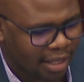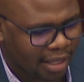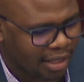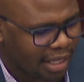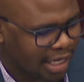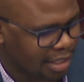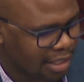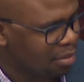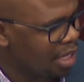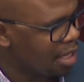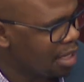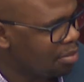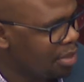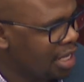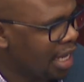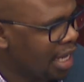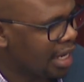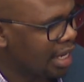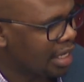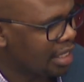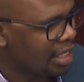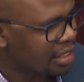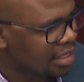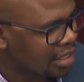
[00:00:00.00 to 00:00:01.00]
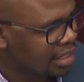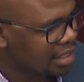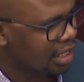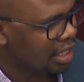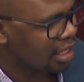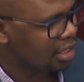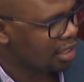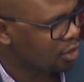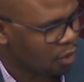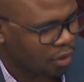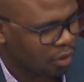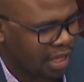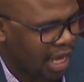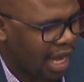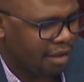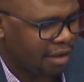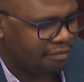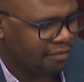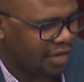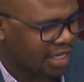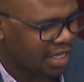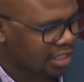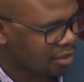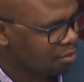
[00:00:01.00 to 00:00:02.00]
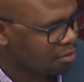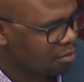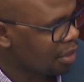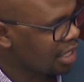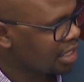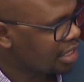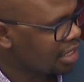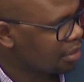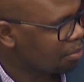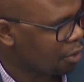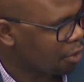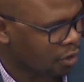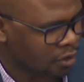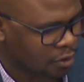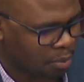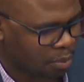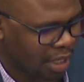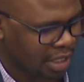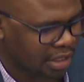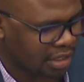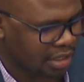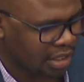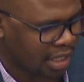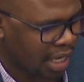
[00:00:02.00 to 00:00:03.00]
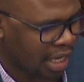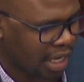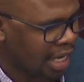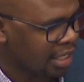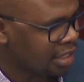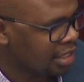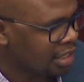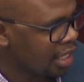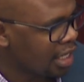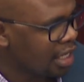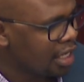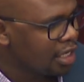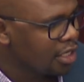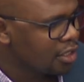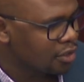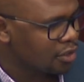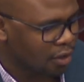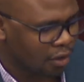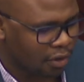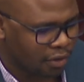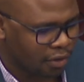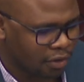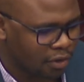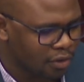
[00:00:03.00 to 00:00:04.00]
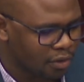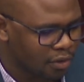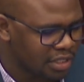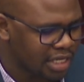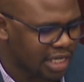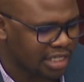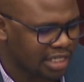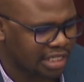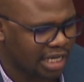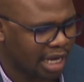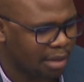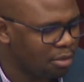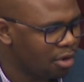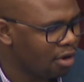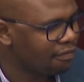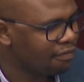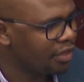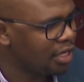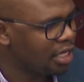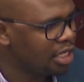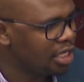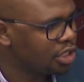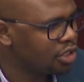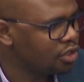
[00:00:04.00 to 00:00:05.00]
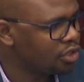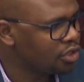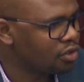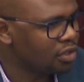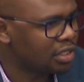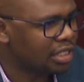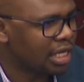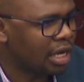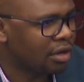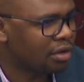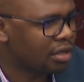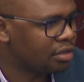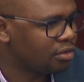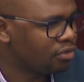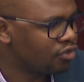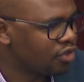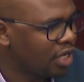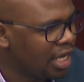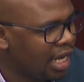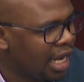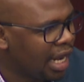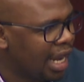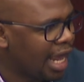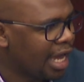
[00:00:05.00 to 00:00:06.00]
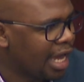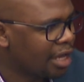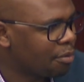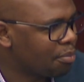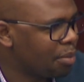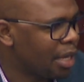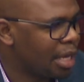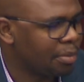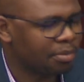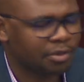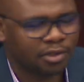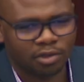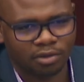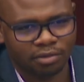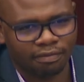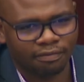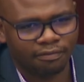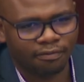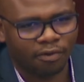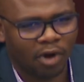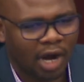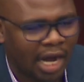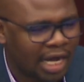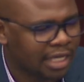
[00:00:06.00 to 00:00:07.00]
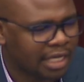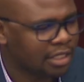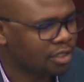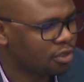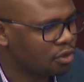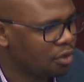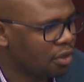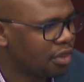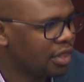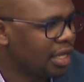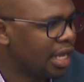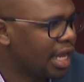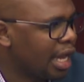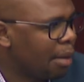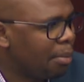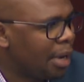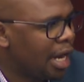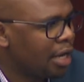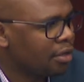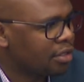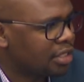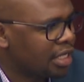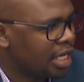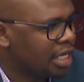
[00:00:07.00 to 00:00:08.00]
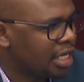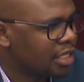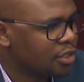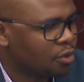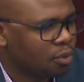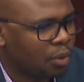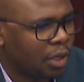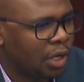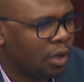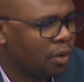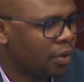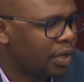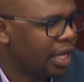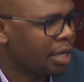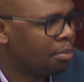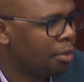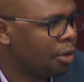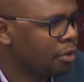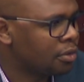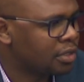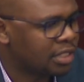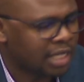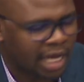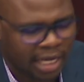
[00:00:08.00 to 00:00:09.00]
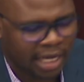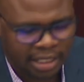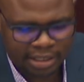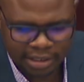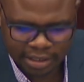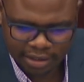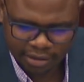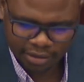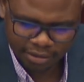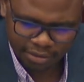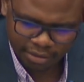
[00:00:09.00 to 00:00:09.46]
that may be a risk to their investment prospects, right? Yeah. So those are some of the issues I'd really like perhaps for us to think about as we look at both sides.